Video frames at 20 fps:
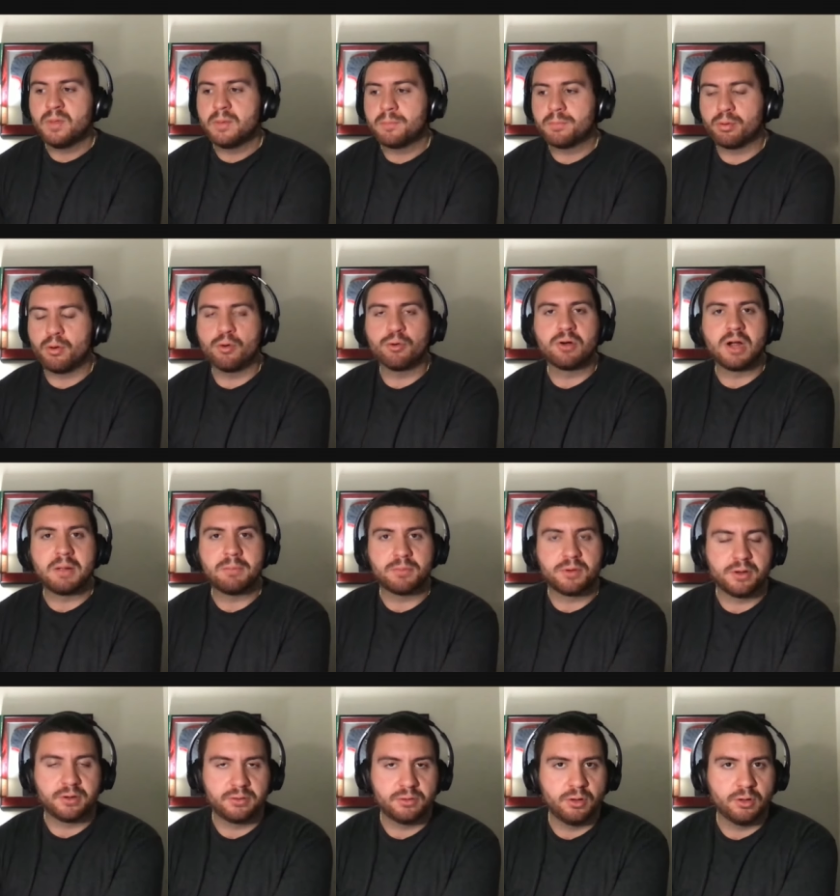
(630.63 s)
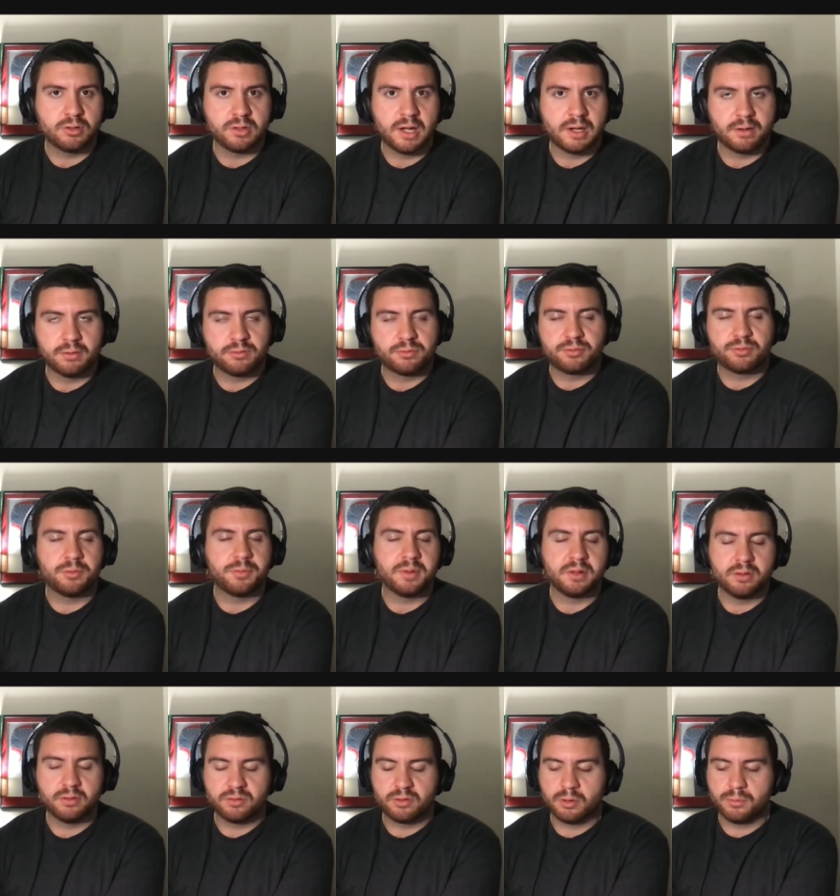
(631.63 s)
program could look like excuse me
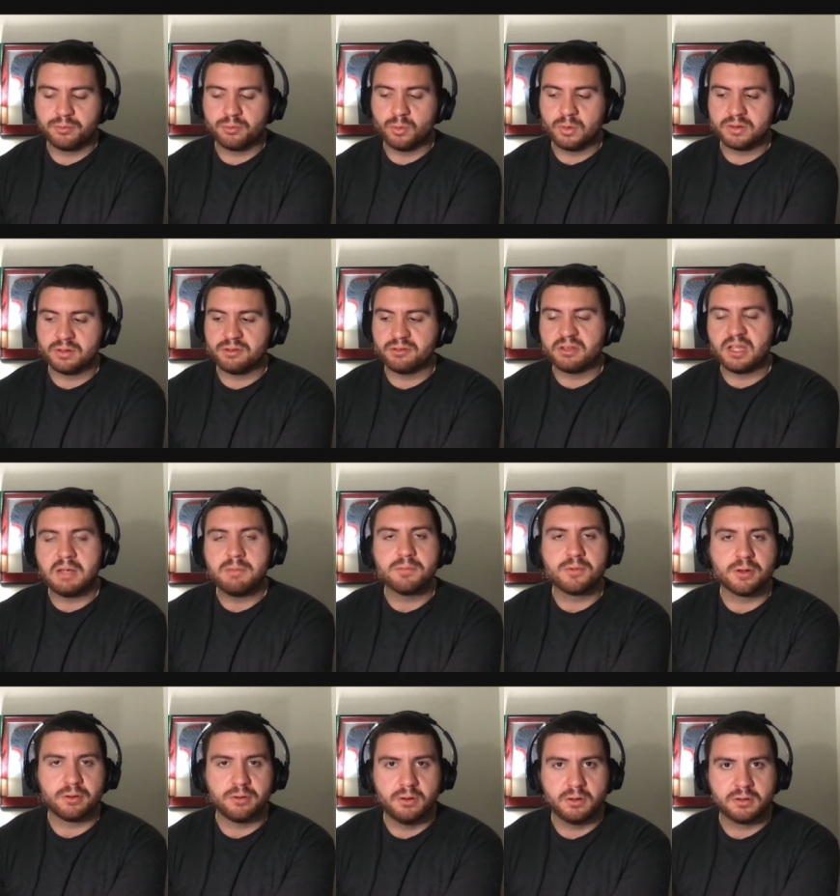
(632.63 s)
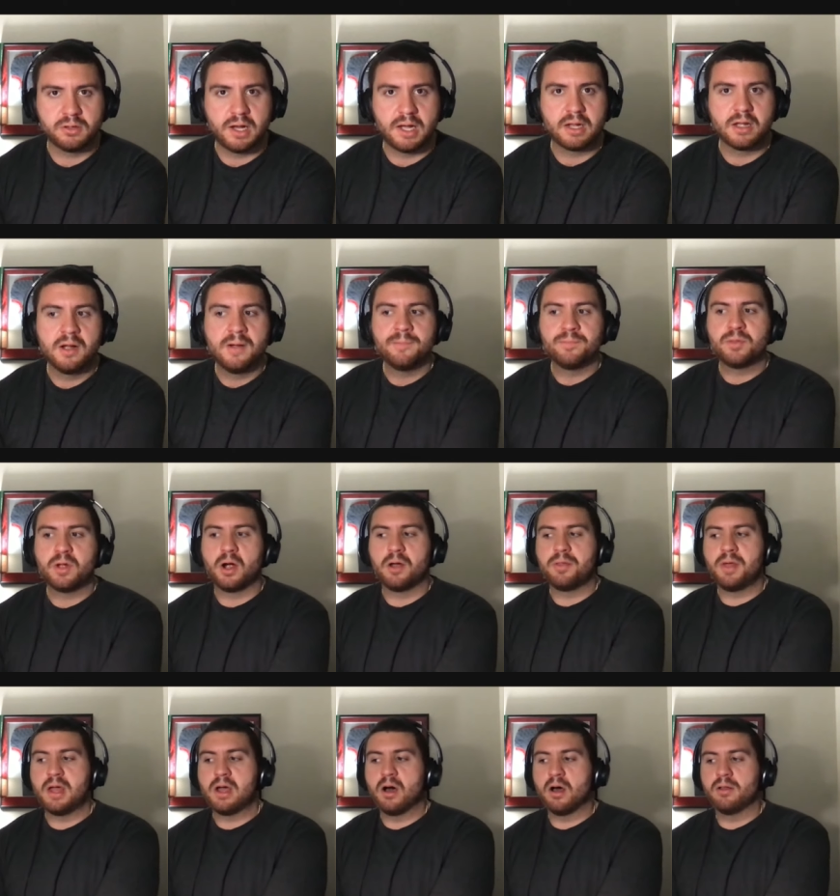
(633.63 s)
in terms of what the scheme could look like are
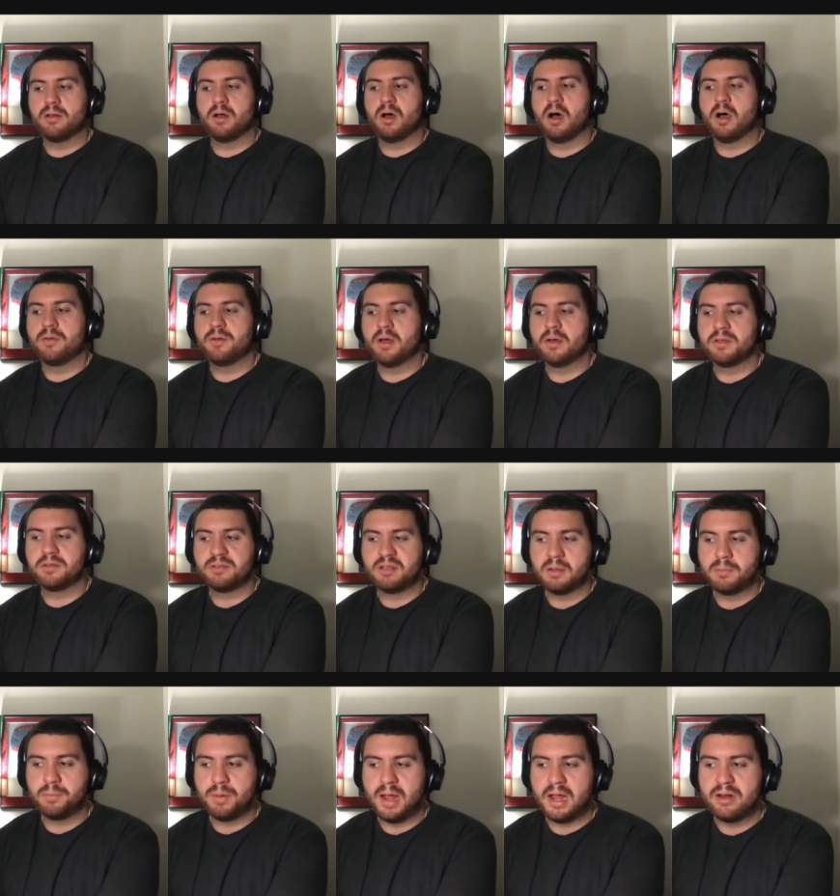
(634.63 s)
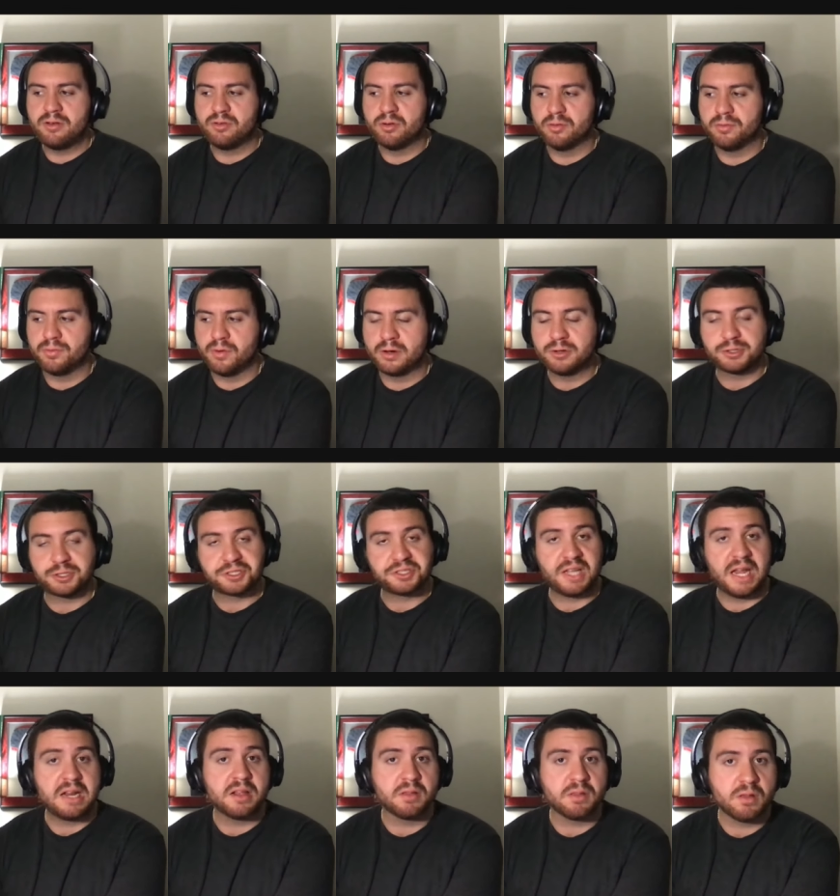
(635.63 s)
they on on the, on the same page of
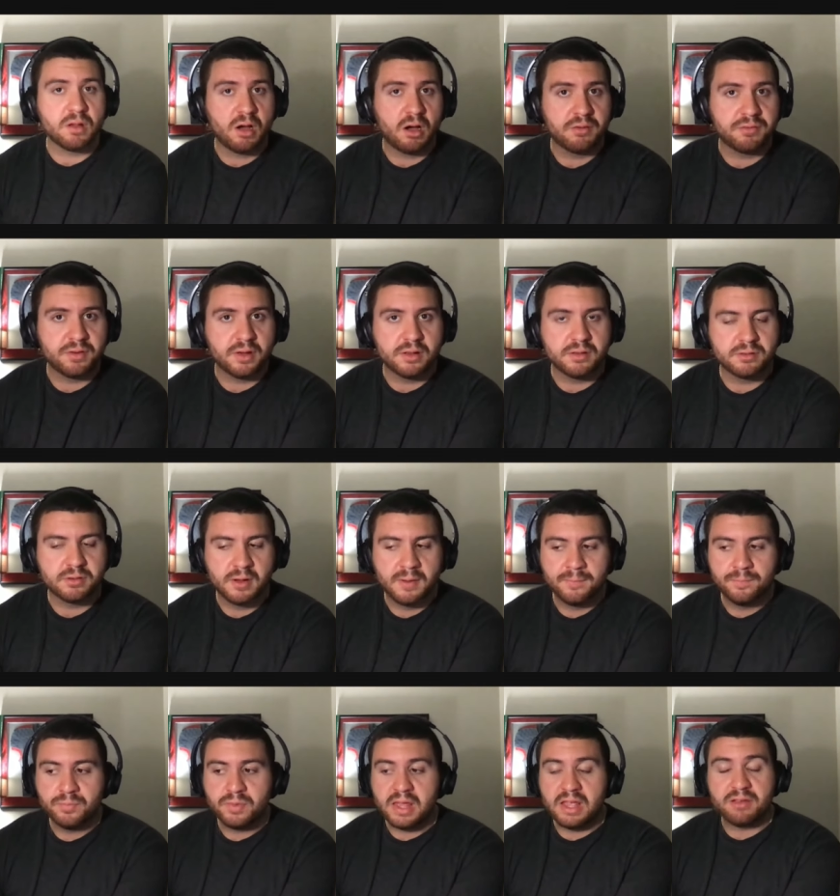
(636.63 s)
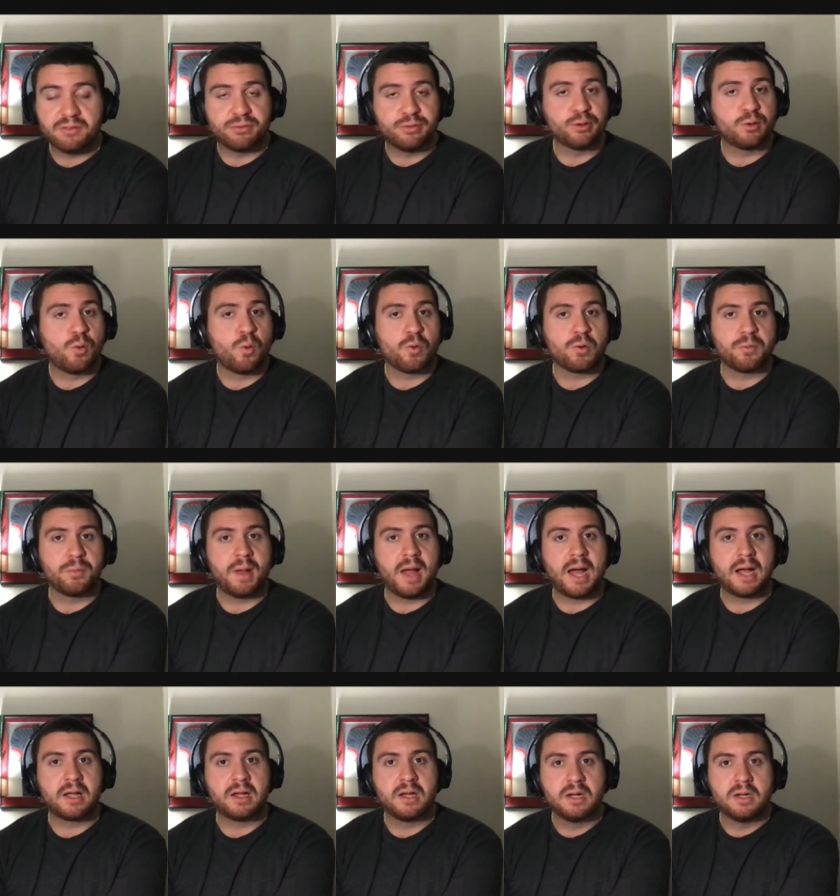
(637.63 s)
understanding the offense is the
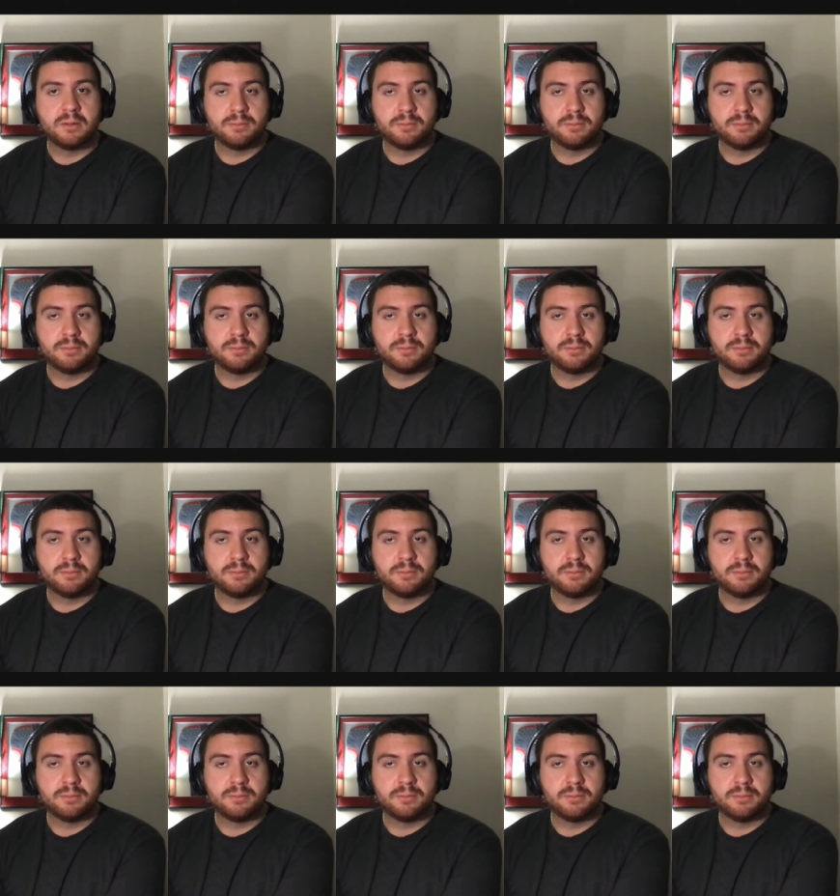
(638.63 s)
quarterback